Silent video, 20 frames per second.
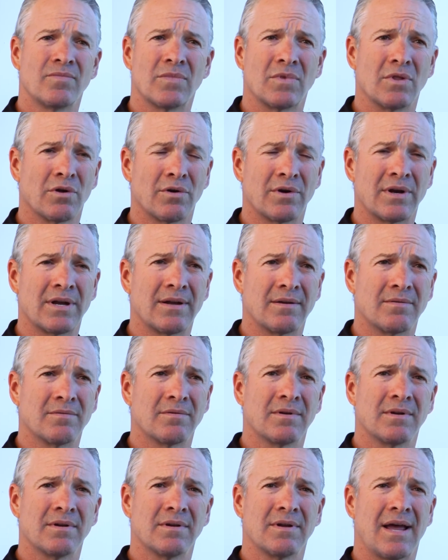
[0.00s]
learning
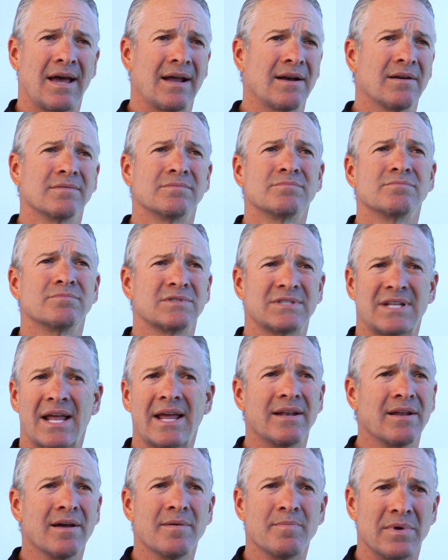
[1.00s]
how to
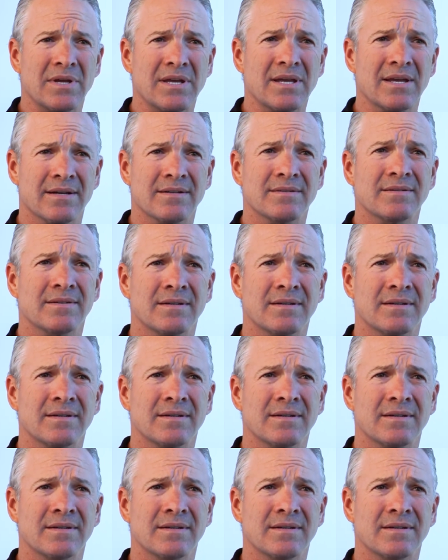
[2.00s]
stand up again.